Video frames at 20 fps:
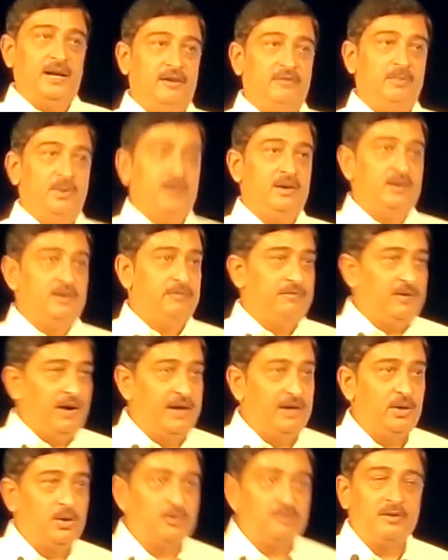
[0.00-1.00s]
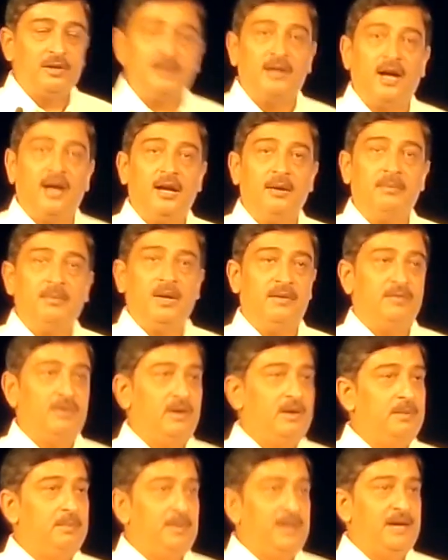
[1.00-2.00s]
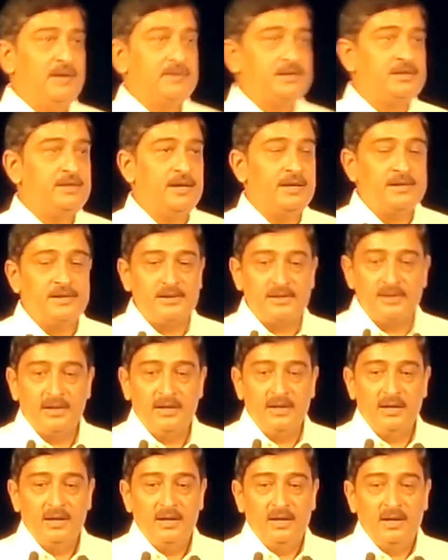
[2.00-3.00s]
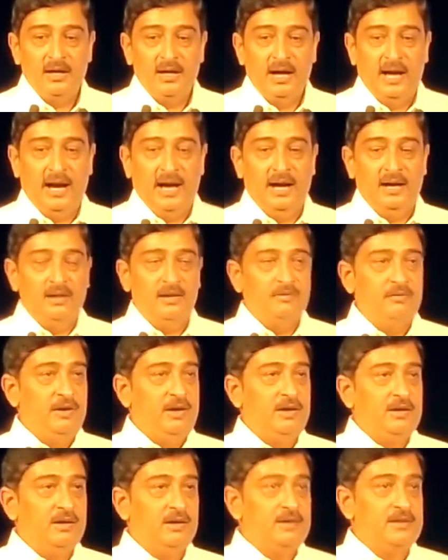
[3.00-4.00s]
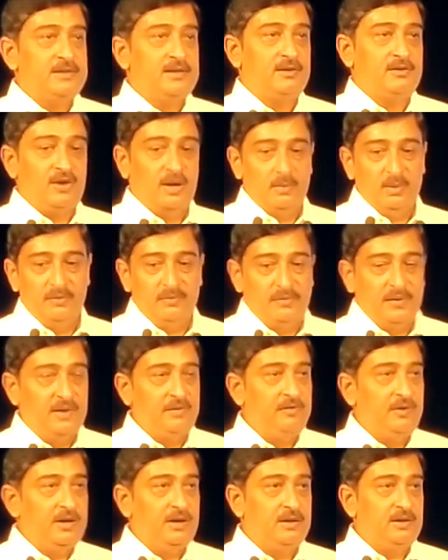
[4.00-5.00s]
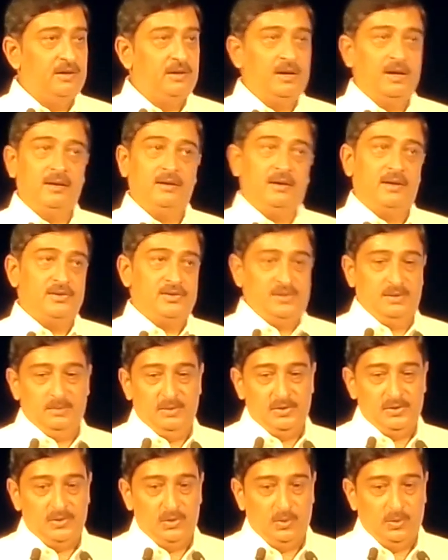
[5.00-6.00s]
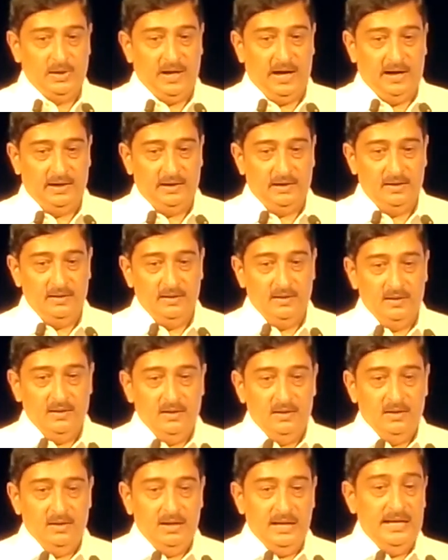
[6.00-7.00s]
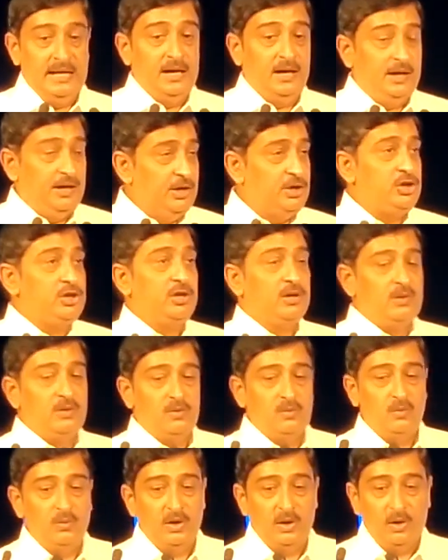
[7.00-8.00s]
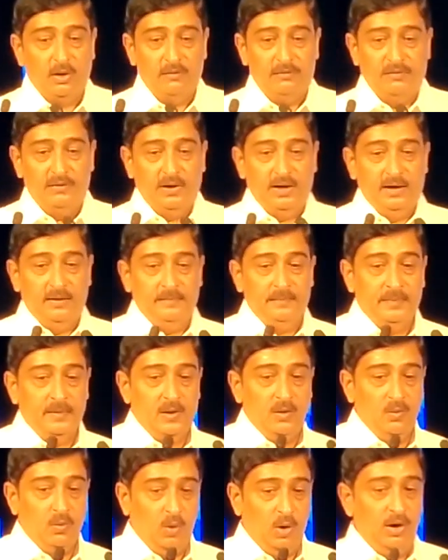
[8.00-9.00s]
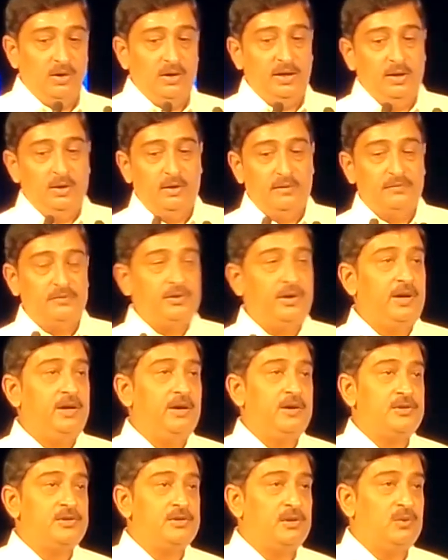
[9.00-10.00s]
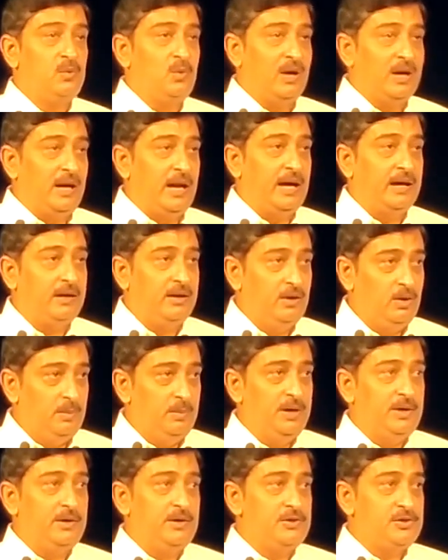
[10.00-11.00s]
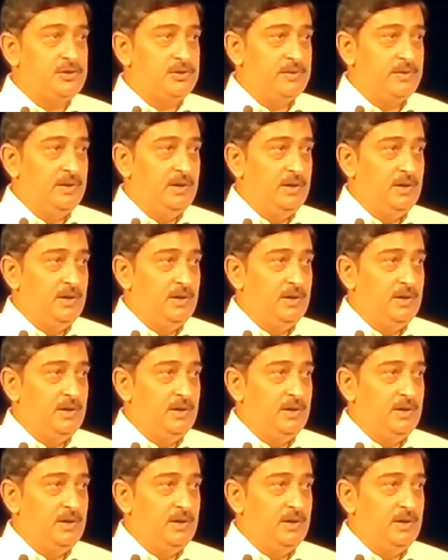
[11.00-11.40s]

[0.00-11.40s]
have been refined over time, even in BS6, and the vehicle is a trouble-free vehicle and customers know that. In addition, we are offering warranty of 3 years and 1 lakh kilometers